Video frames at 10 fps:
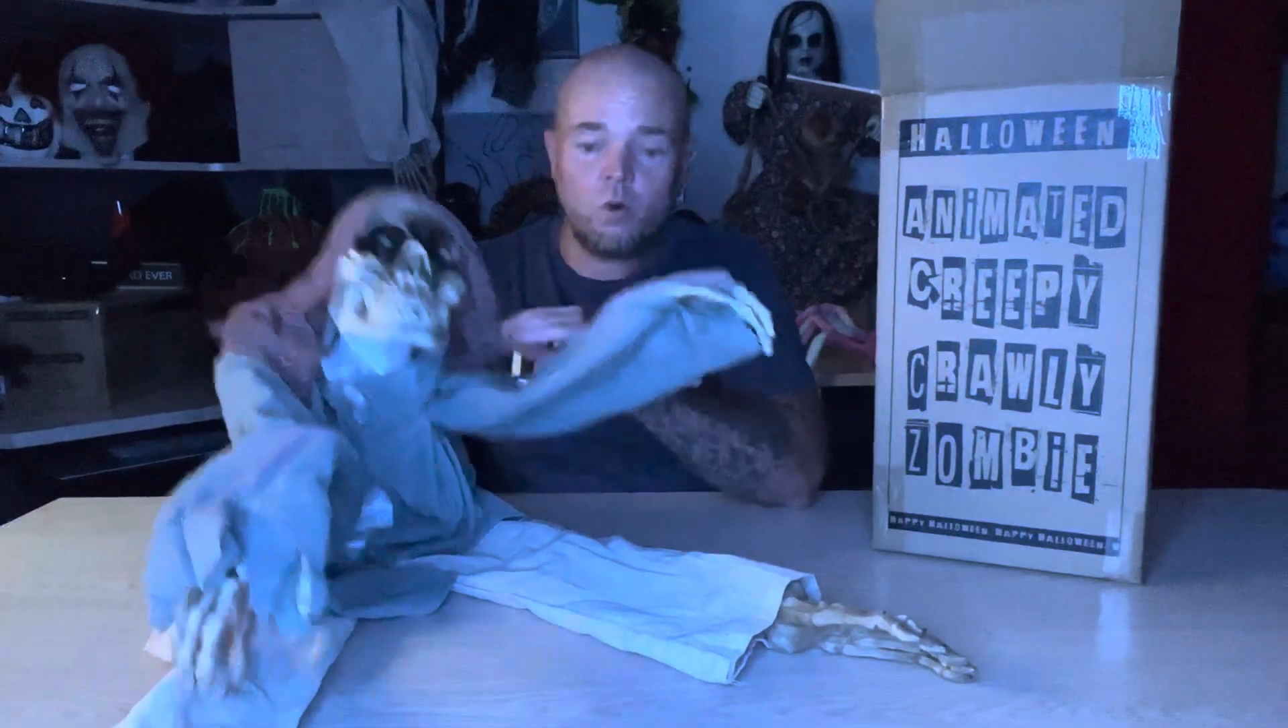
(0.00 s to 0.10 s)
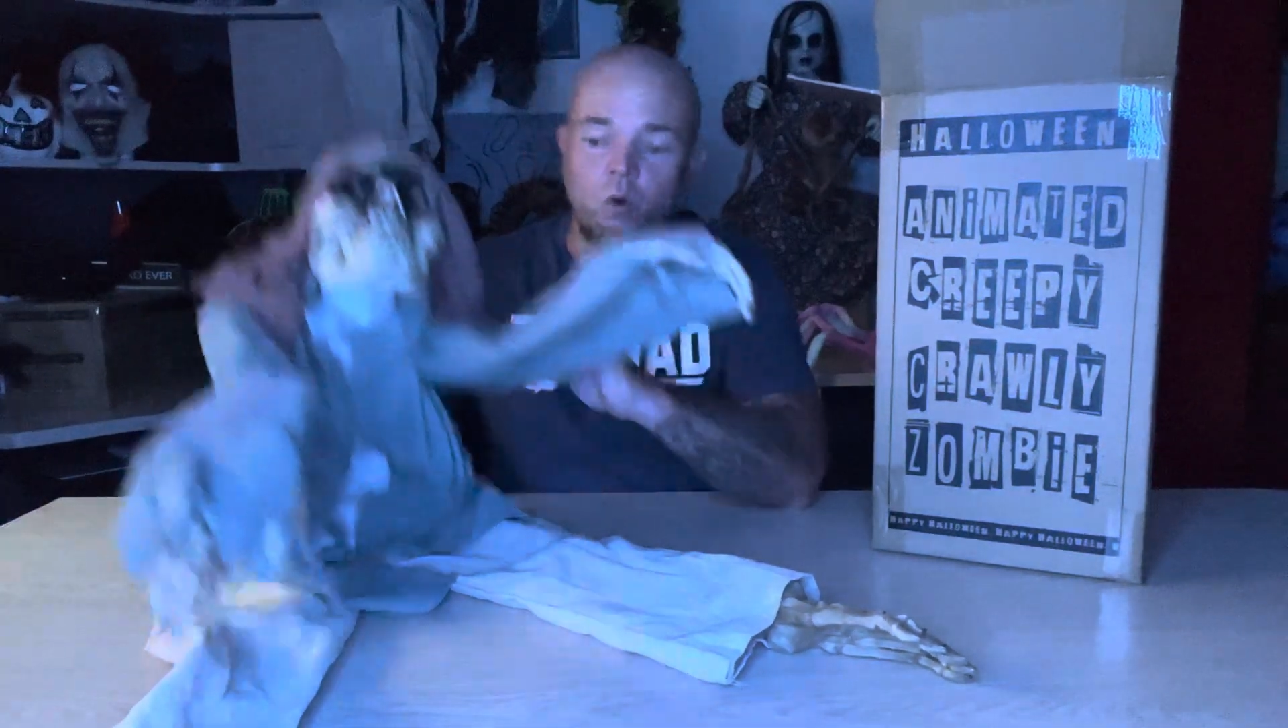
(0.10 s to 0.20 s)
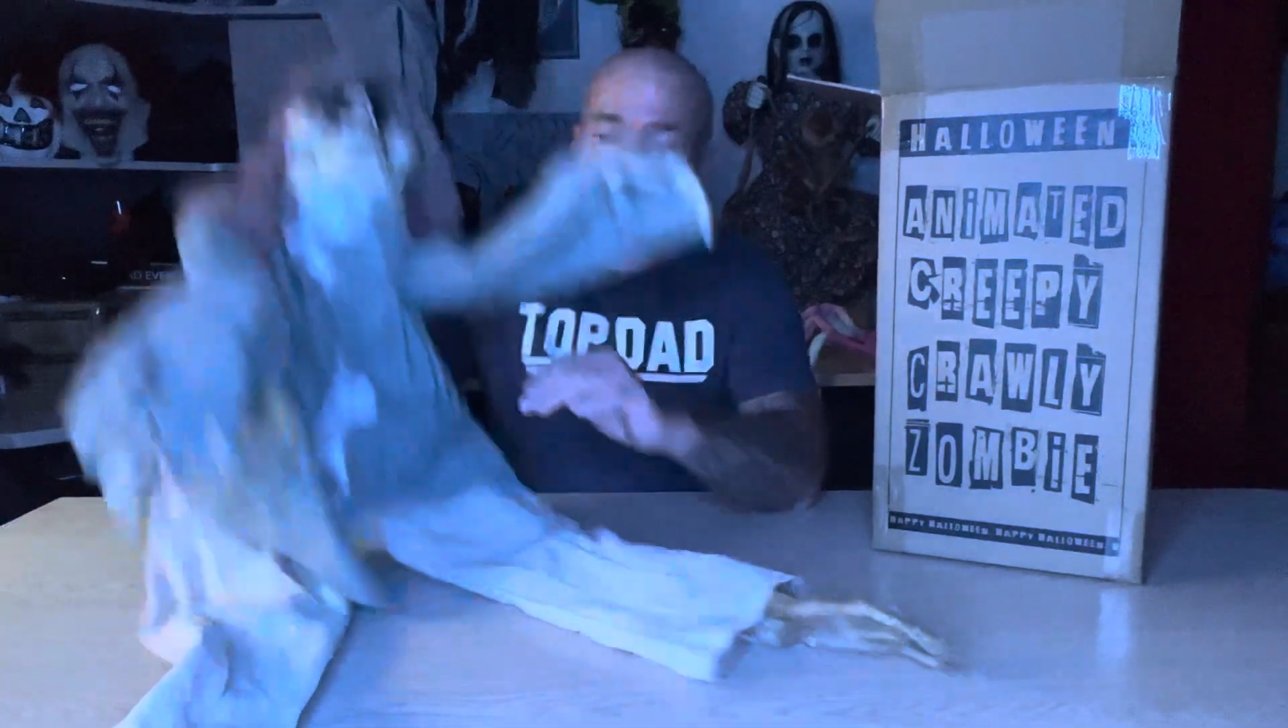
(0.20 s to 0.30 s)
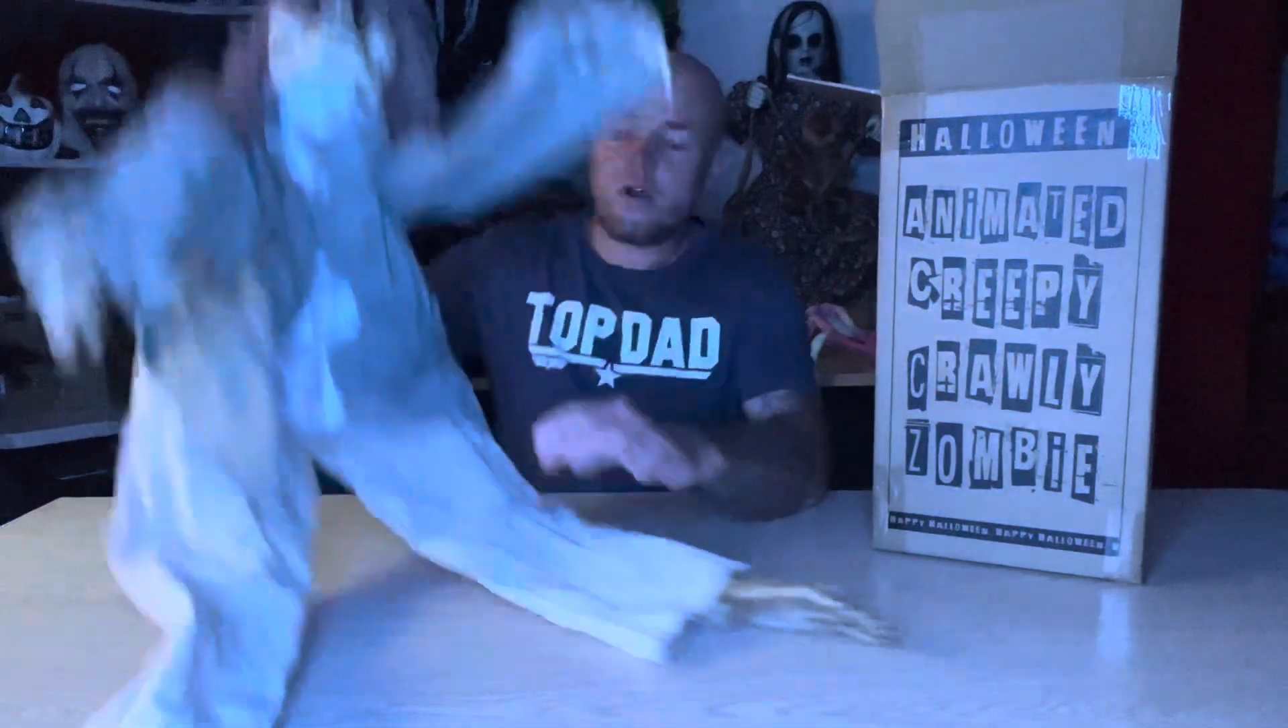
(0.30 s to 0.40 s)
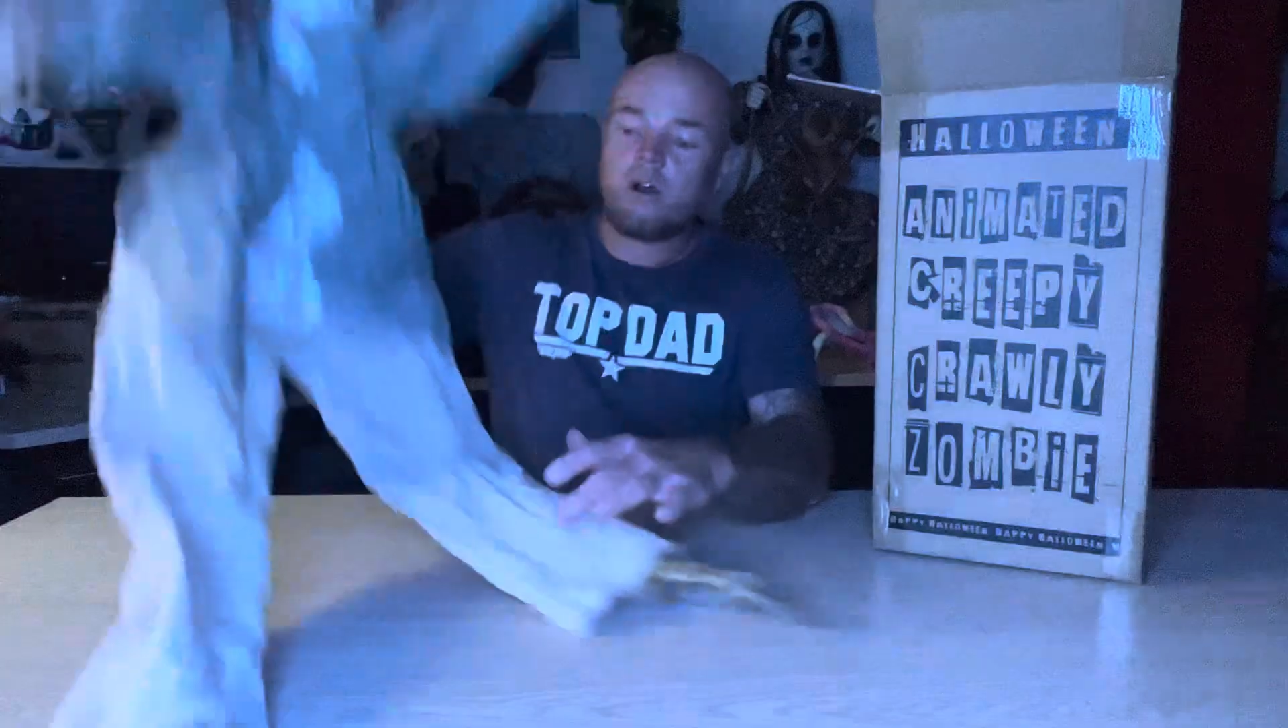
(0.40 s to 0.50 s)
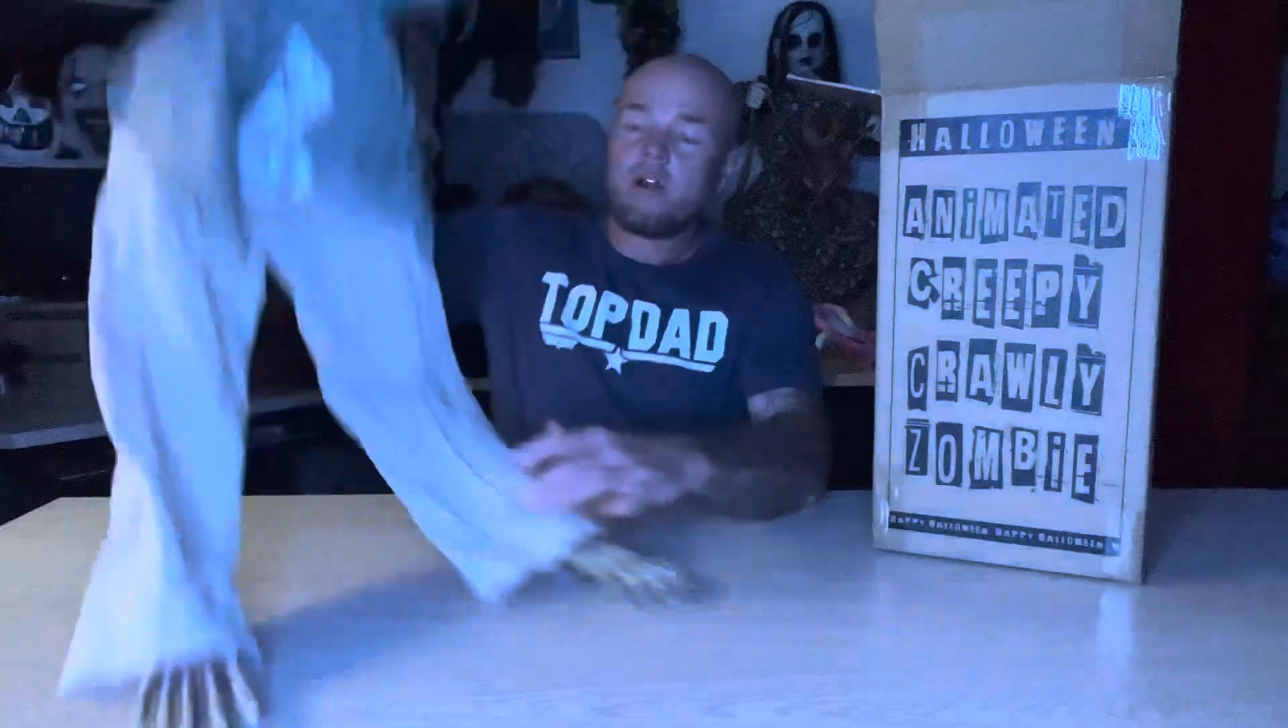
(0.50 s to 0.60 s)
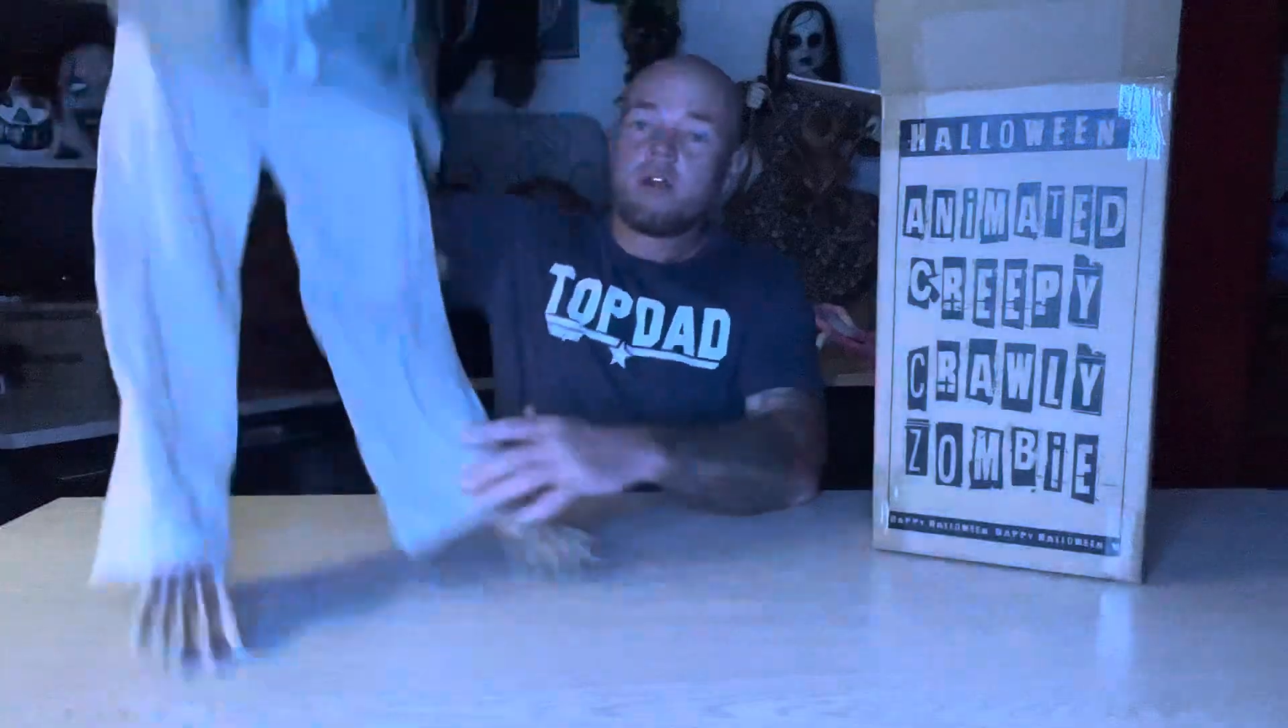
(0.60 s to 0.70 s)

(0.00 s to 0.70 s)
or